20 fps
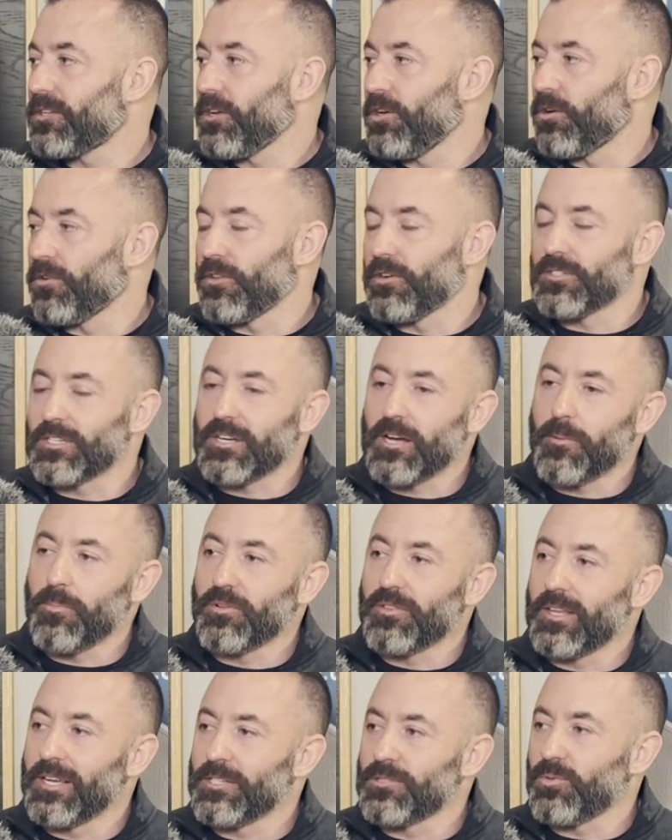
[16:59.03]
There's a couple
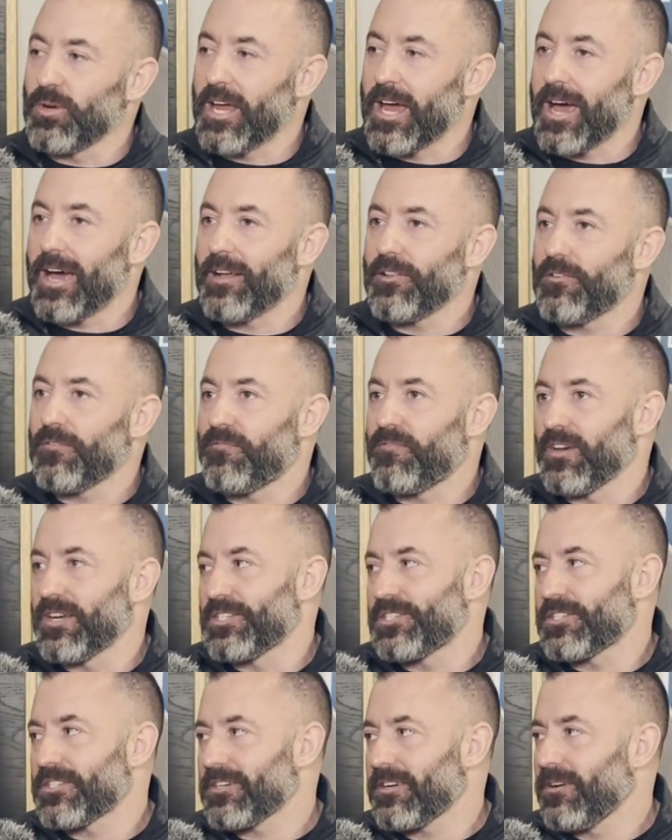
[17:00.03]
things we had.
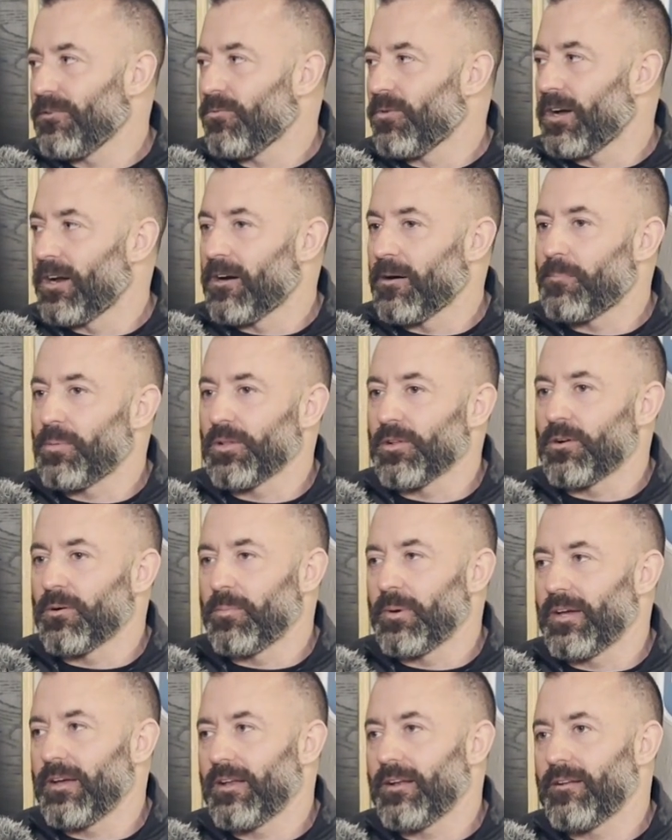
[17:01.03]
Fish went up a little
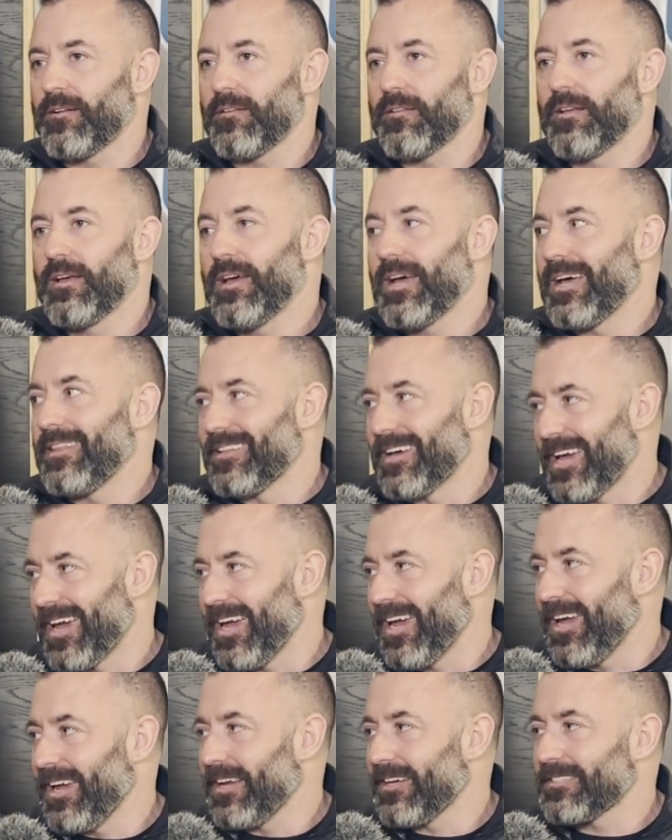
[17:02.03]
bit, and the
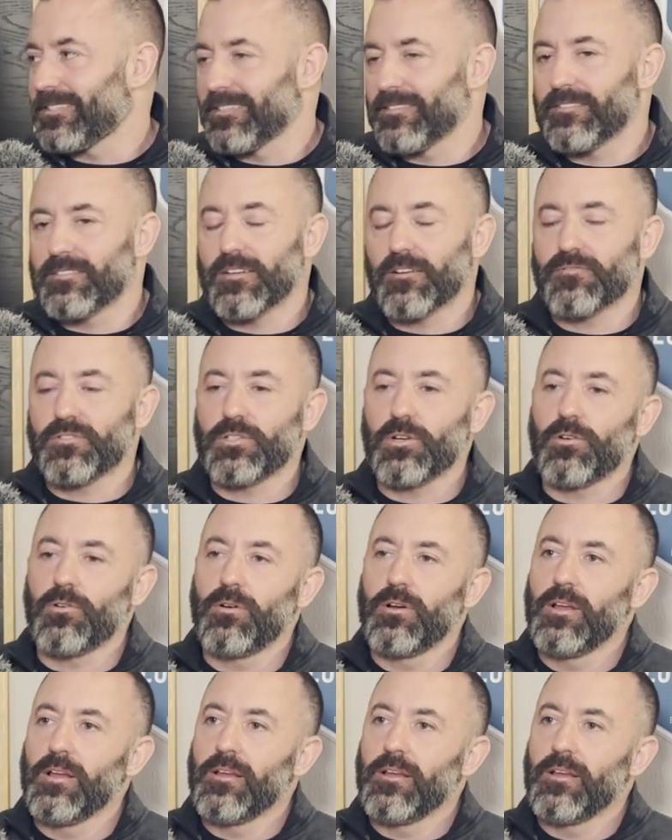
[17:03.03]
eggs and stuff. So,